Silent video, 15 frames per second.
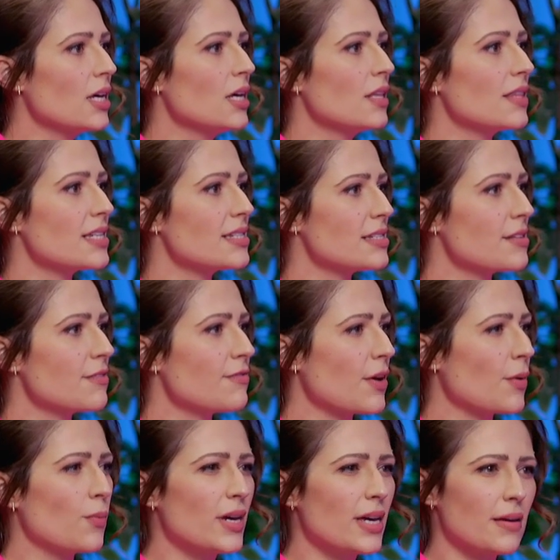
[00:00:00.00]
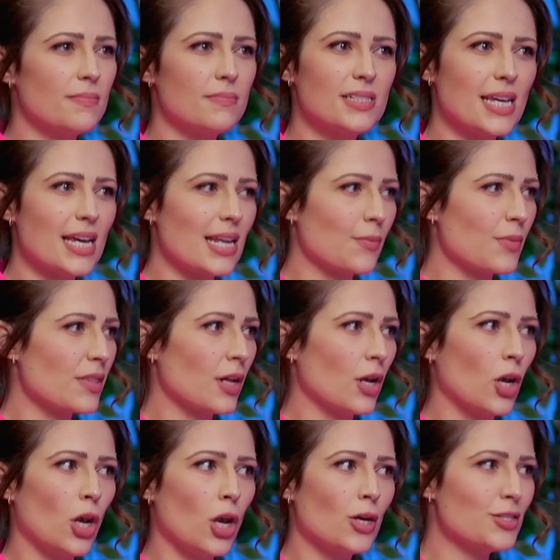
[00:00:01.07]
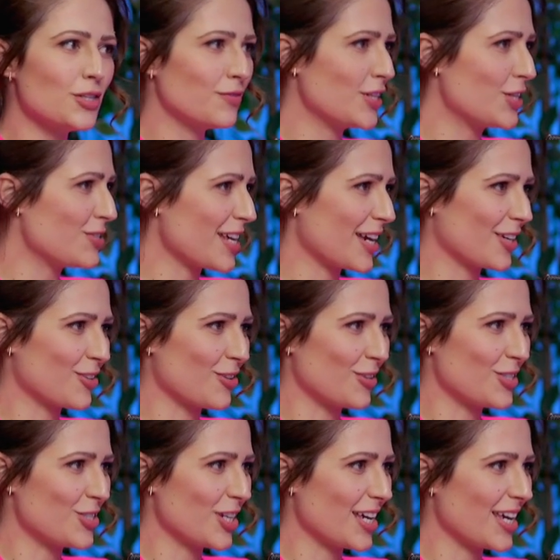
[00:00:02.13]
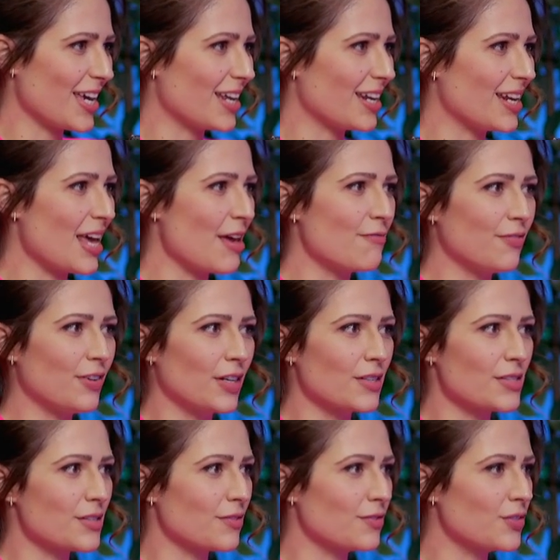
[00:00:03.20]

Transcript: This is a we're dealing with a lot of new technology and an influx of